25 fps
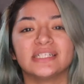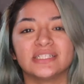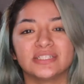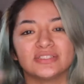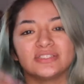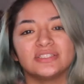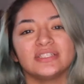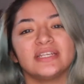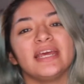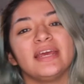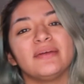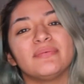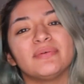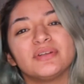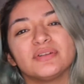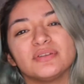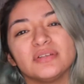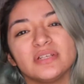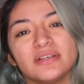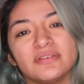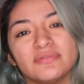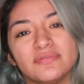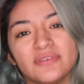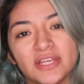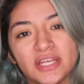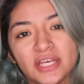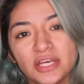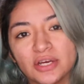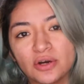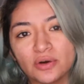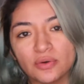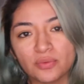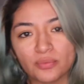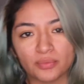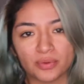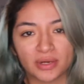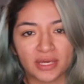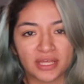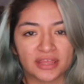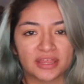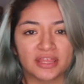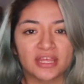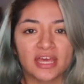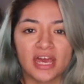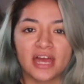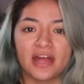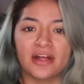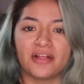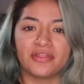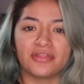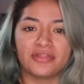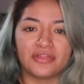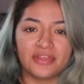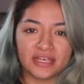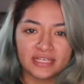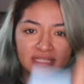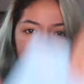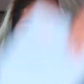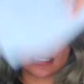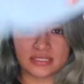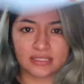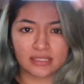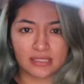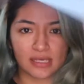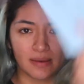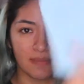So today we're doing a video with this